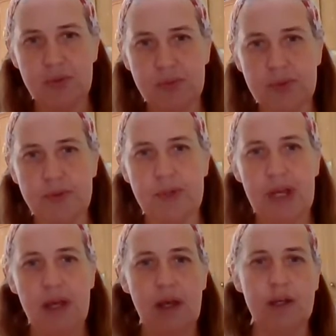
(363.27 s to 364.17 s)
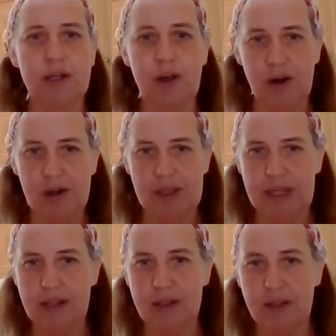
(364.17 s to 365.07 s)
root,
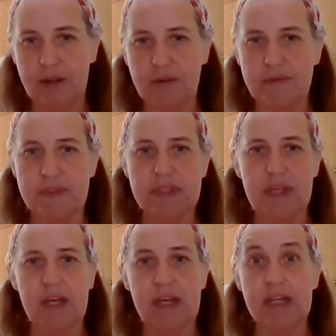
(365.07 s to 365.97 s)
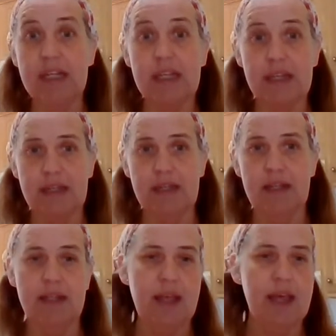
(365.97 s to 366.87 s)
garlic cloves, onion,
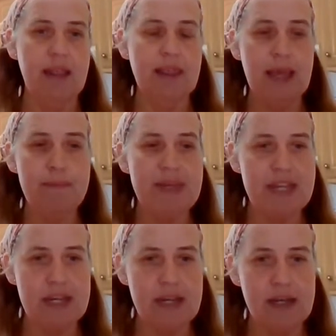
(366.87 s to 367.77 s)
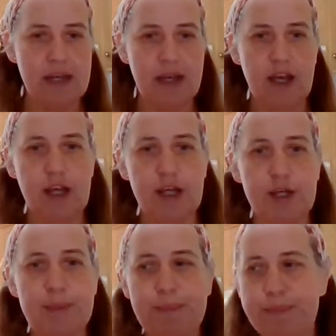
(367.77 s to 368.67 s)
lemon.
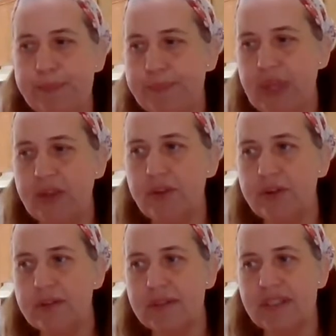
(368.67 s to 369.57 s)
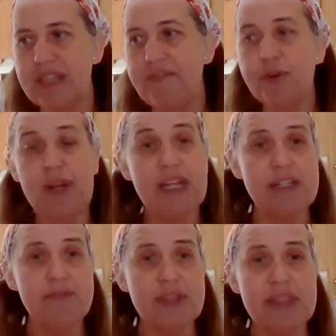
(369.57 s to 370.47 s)
There's 7 or 8
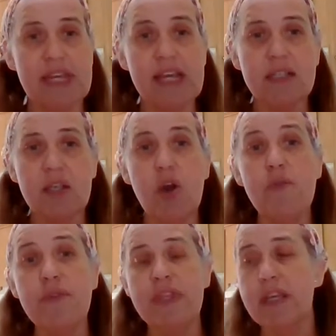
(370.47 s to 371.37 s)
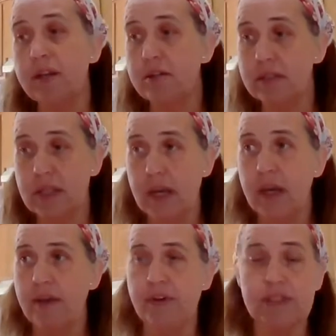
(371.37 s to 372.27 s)
different things. Over the years,
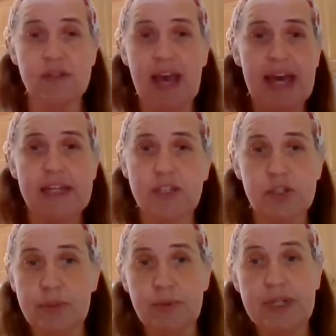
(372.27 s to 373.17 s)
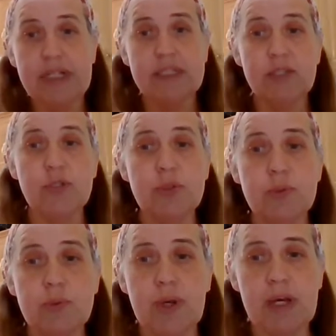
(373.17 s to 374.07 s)
I've also added turmeric to